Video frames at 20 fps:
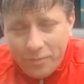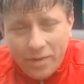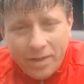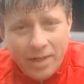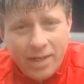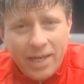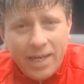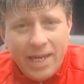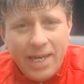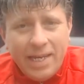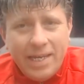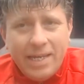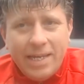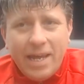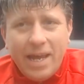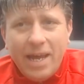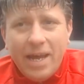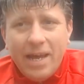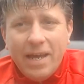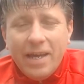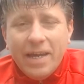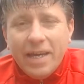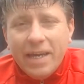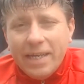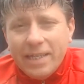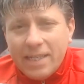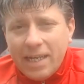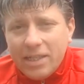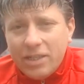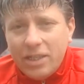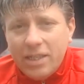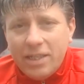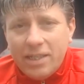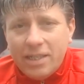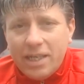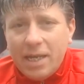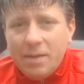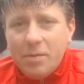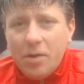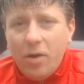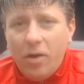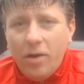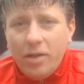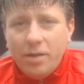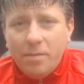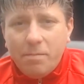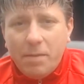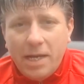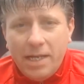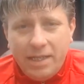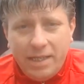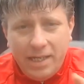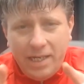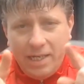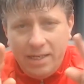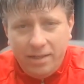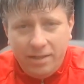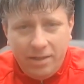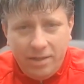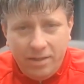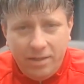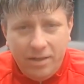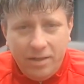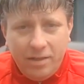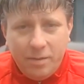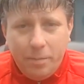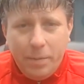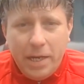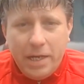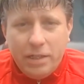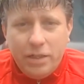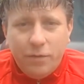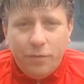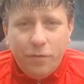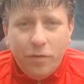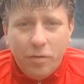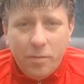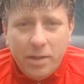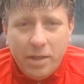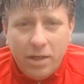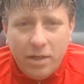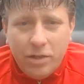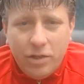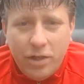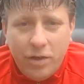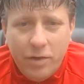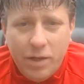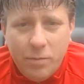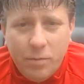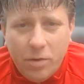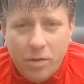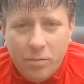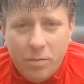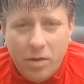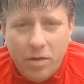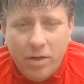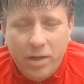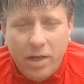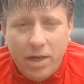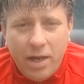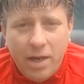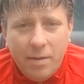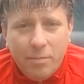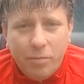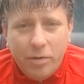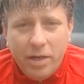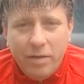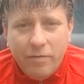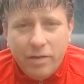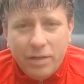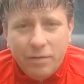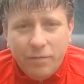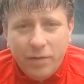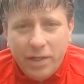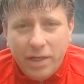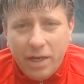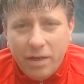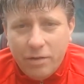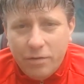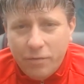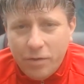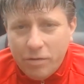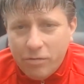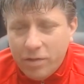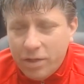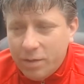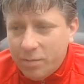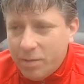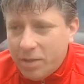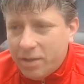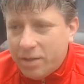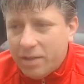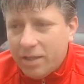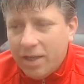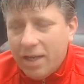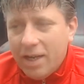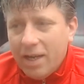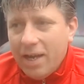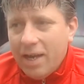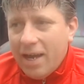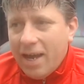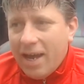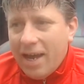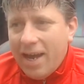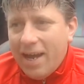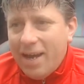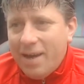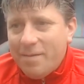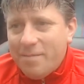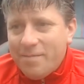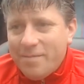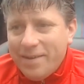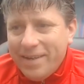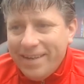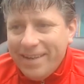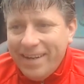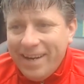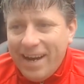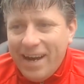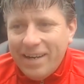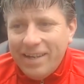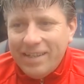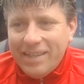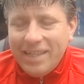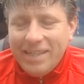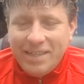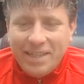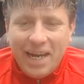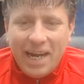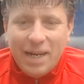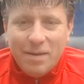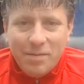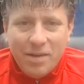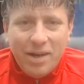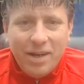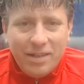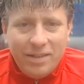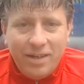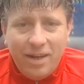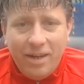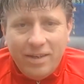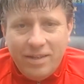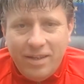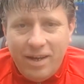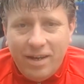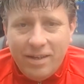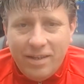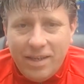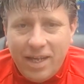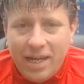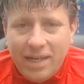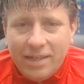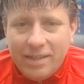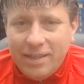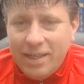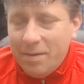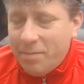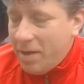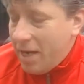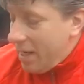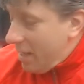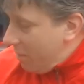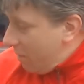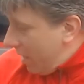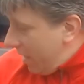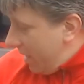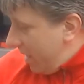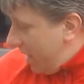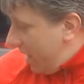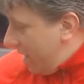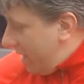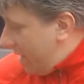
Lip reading: He's actually the same guy that made the picture for me that I showed in one of my previous videos for Christmas. And I did tell him that I'd thanked him. Anyway, he